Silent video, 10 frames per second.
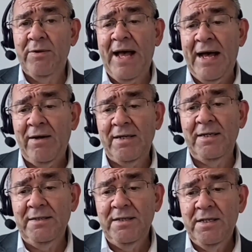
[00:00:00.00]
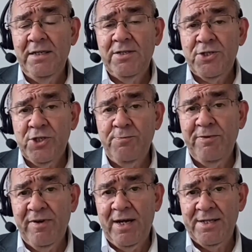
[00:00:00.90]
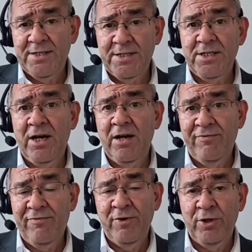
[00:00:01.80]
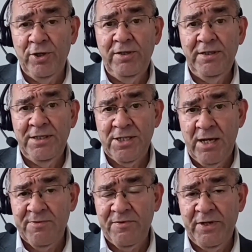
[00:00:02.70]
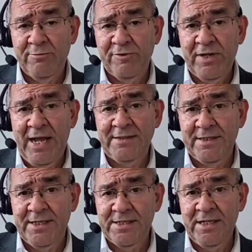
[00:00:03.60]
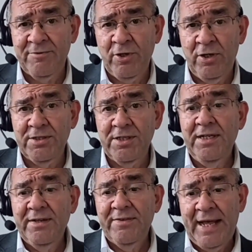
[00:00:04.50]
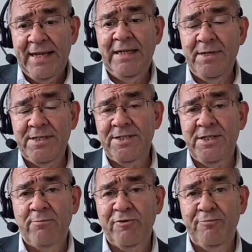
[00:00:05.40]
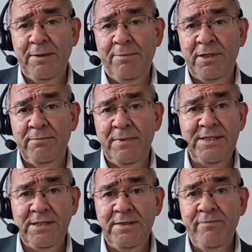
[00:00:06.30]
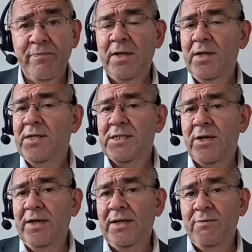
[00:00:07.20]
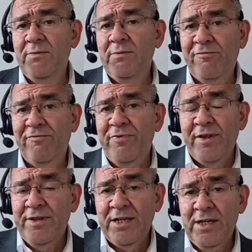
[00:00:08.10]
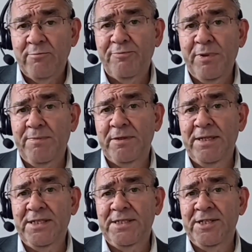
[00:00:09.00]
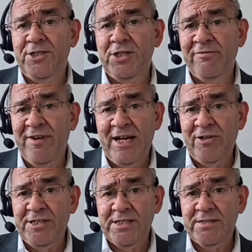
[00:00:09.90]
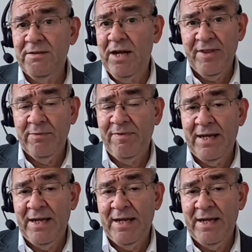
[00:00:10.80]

So if our supervisors are full in terms of the number of candidates they've got, that limits the number of people admitted. So the number of people admitted each year varies.